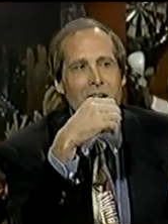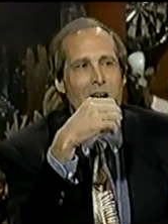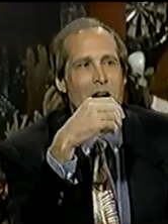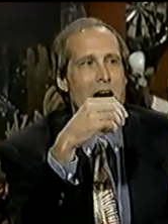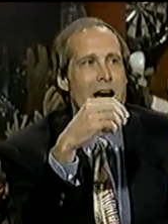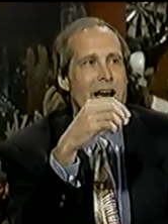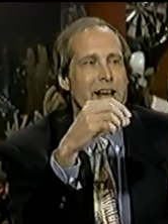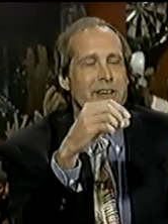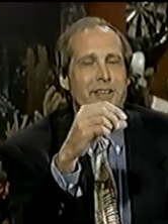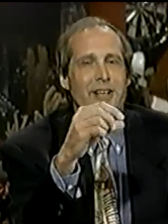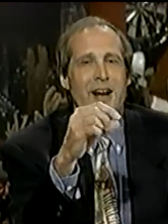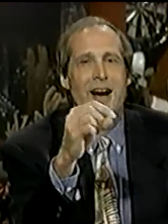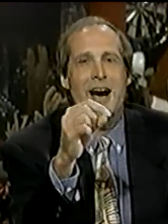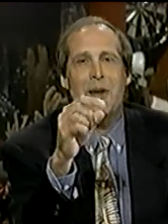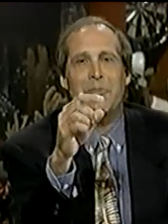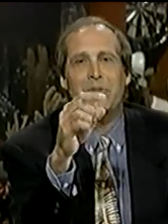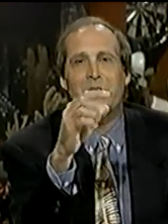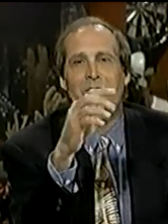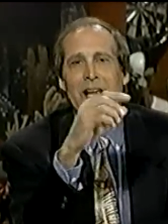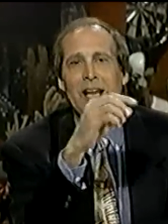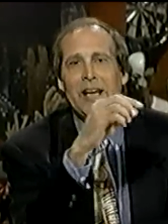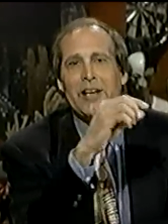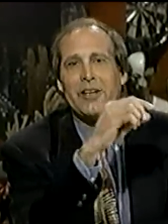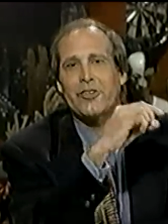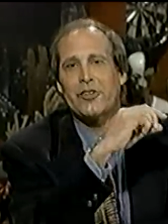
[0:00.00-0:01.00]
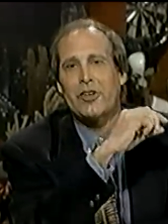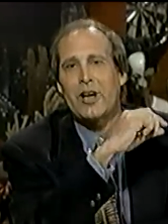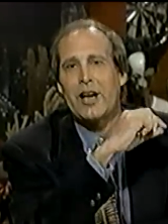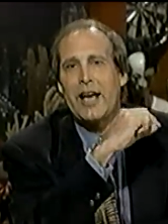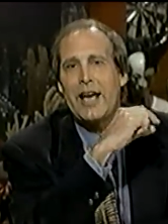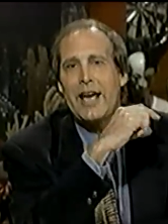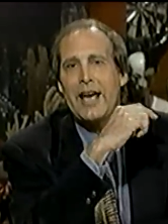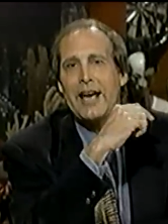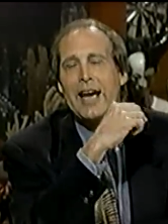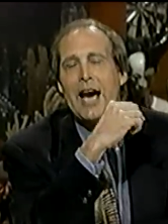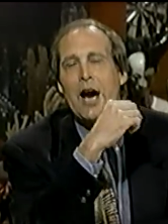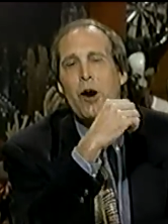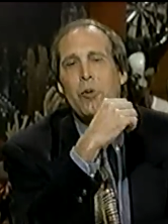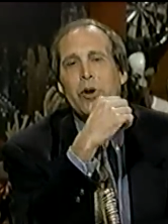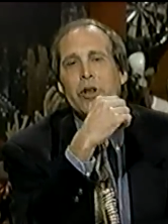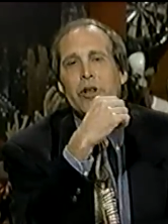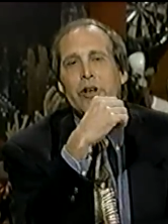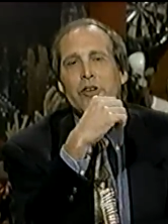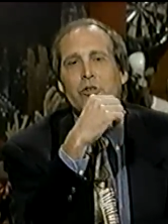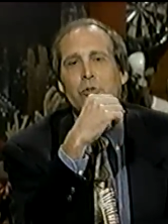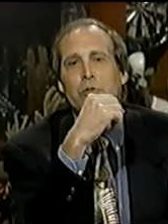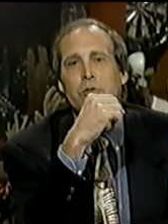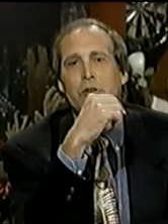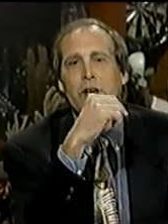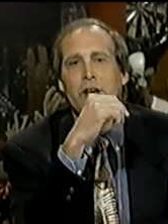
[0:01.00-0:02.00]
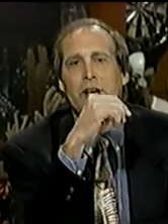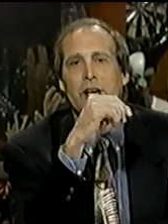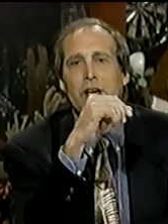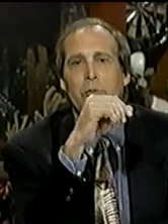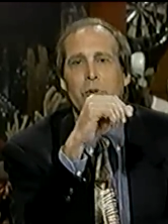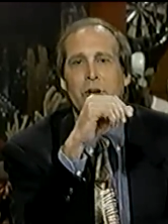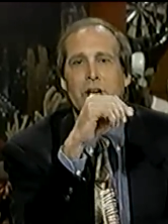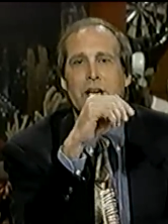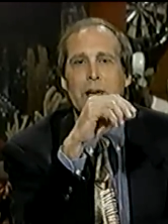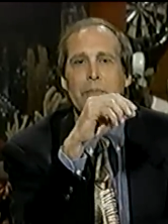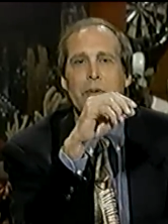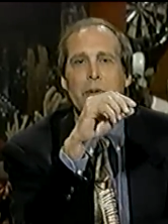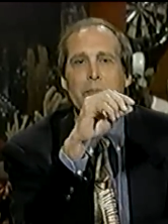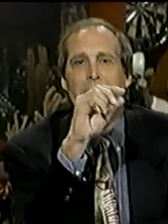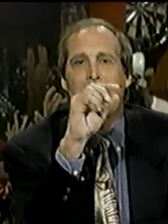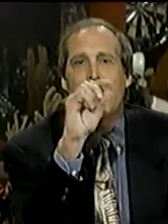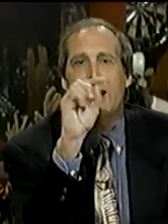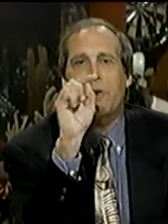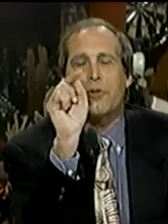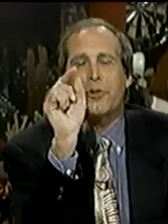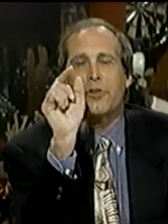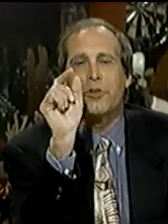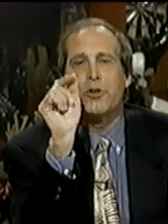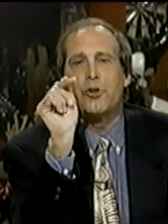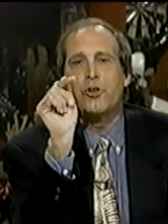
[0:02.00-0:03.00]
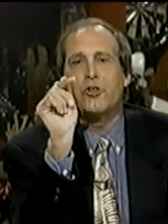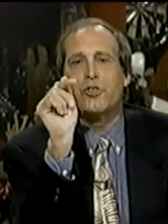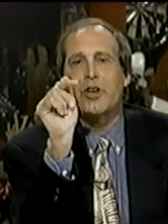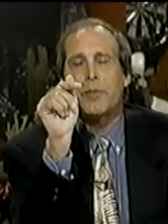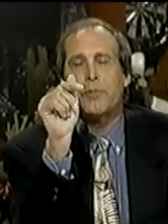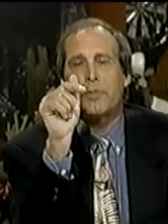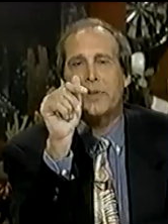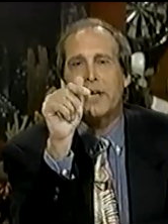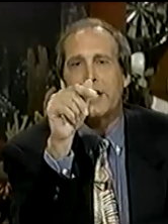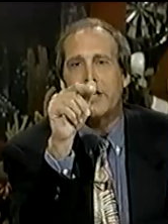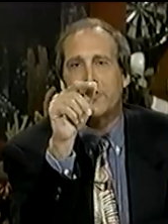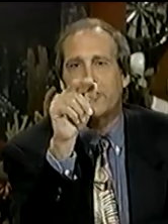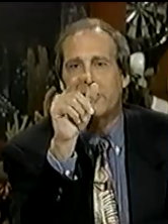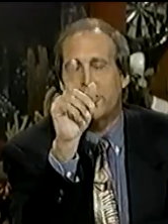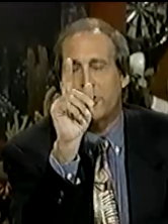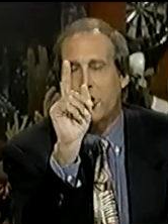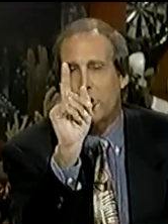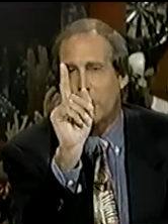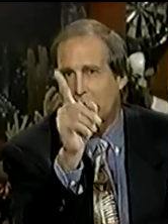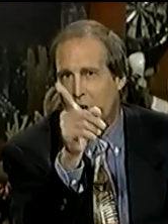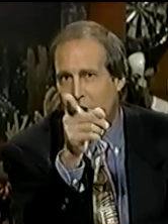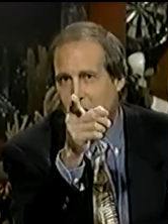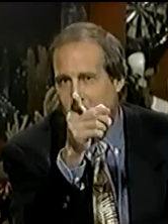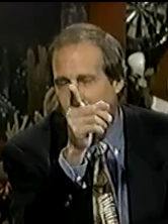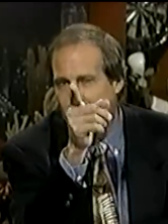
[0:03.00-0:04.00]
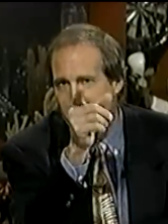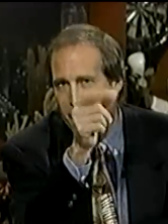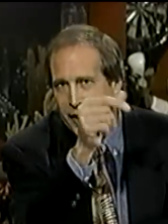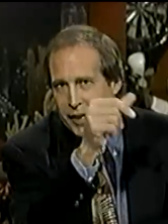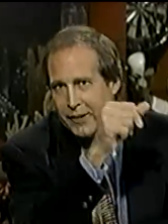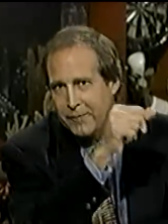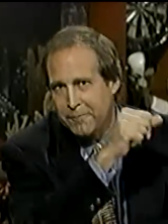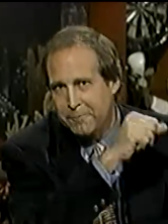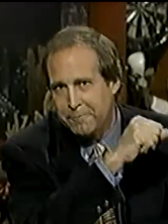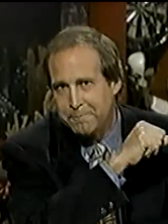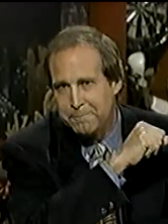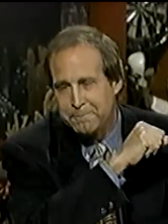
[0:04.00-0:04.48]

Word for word: all right, Tom Selleck is going to hang out with us. Uh, we're coming back with news updates, so don't go away.